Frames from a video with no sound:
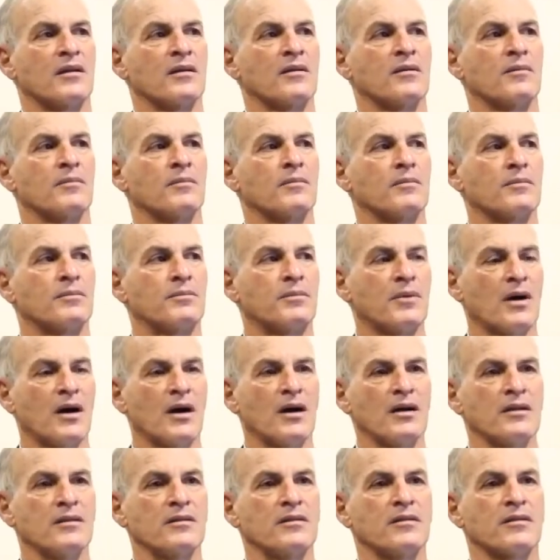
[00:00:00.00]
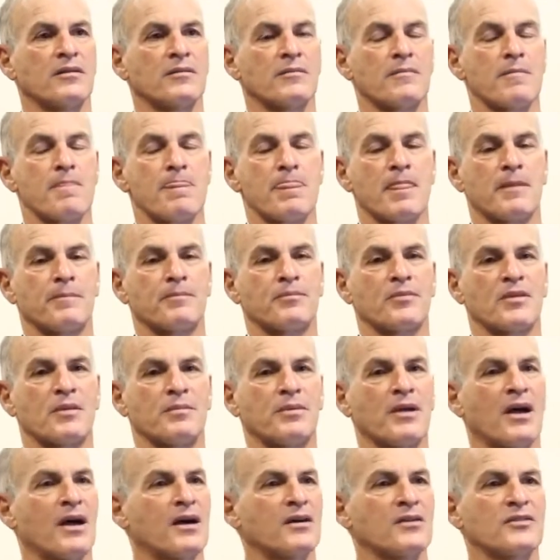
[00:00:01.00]
But the
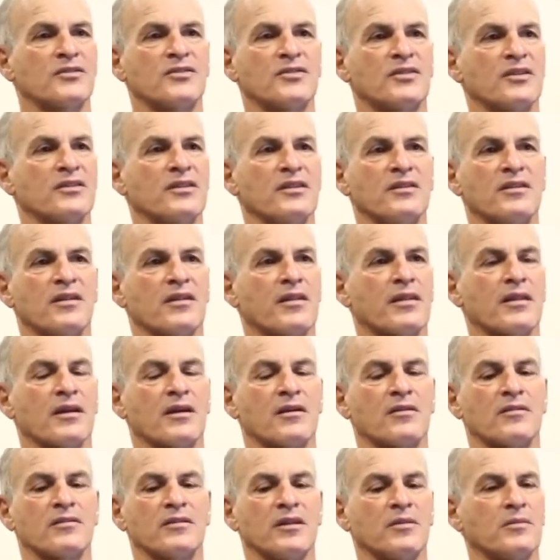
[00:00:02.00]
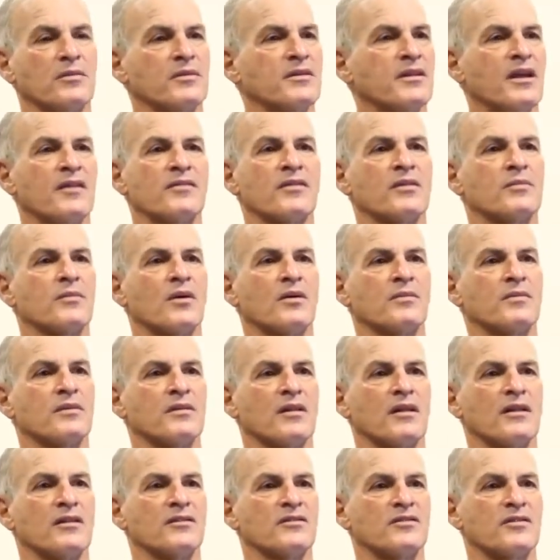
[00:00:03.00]
Palestinian Authority will never
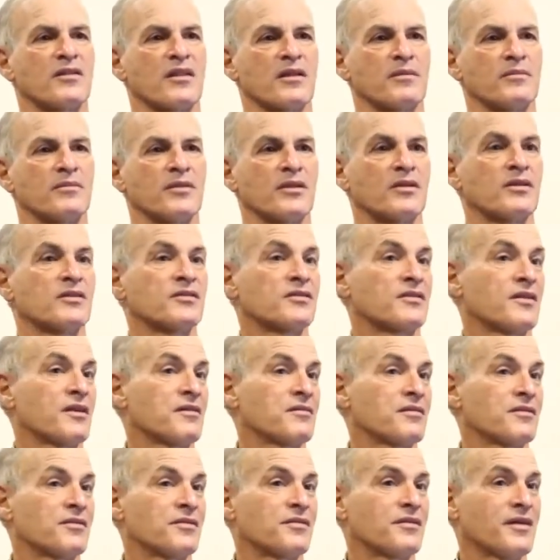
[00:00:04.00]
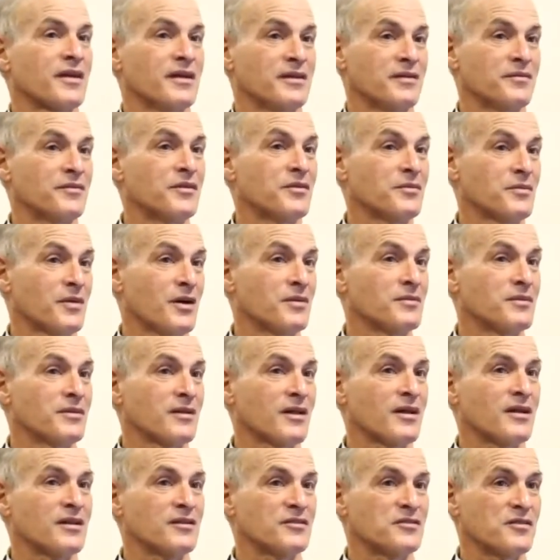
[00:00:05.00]
mobilize them because they're afraid if you
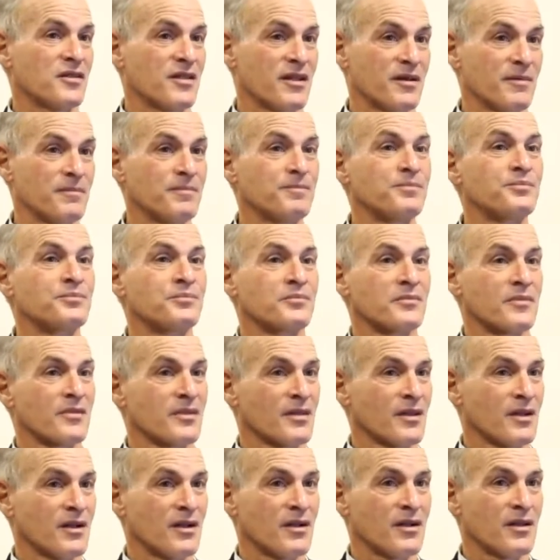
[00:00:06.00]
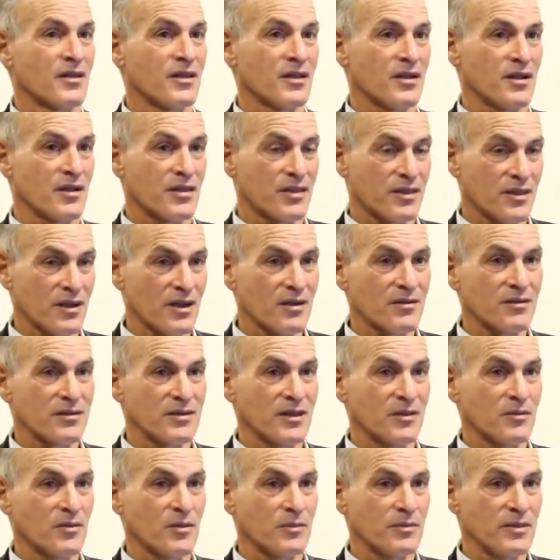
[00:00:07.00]
mobilize them, the authority
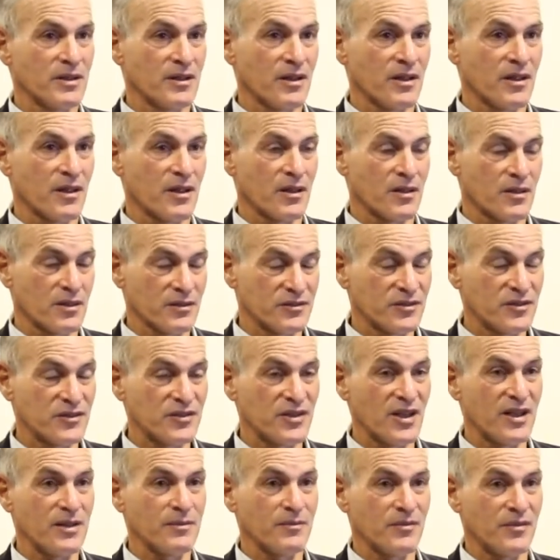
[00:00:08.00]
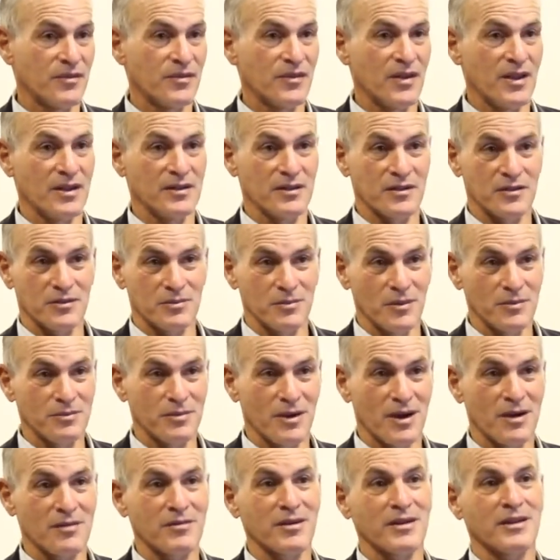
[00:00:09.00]
will meet the same fate as
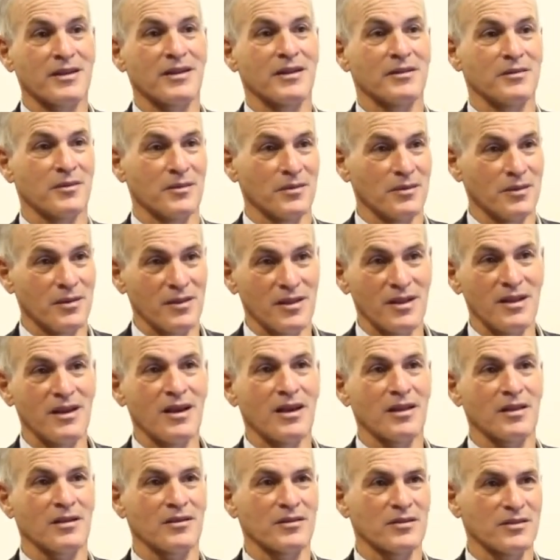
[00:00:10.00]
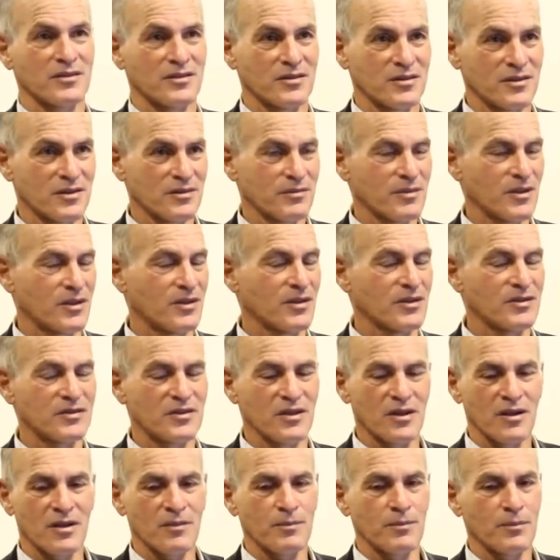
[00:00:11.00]
Mubarak and all the others because
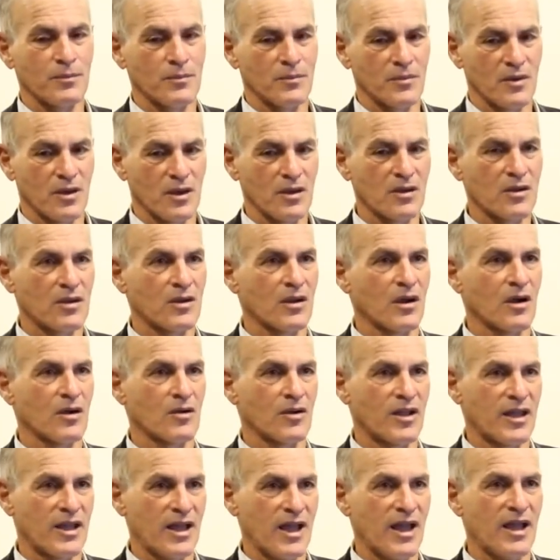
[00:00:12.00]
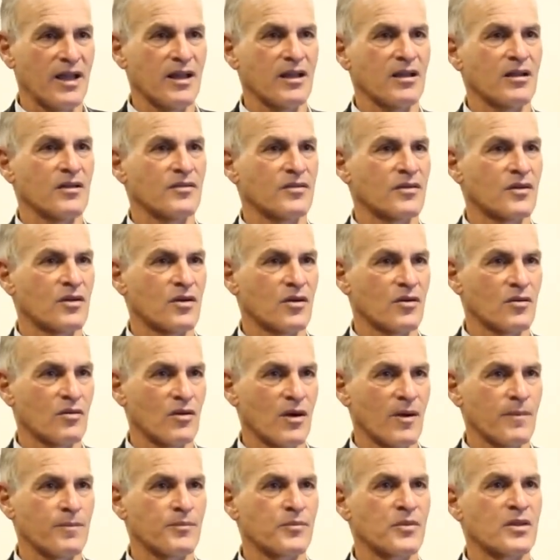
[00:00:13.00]
they're a gang of
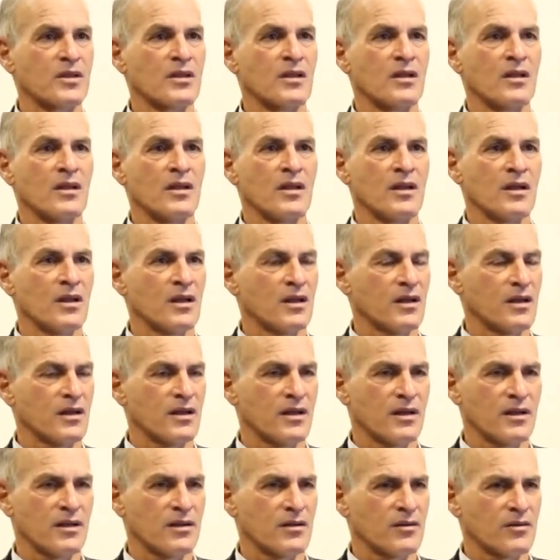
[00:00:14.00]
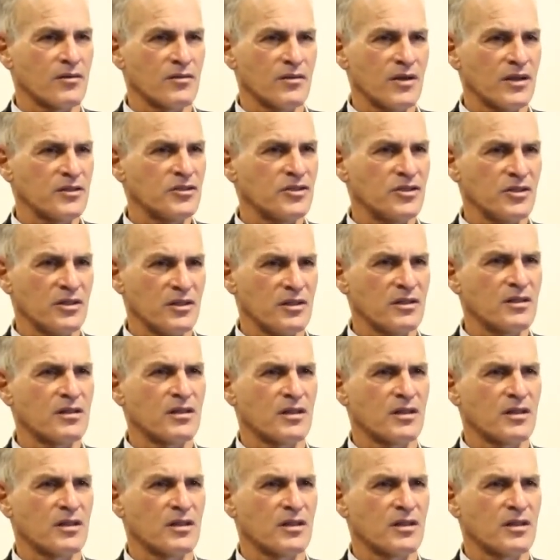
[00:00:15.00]
corrupt, wretched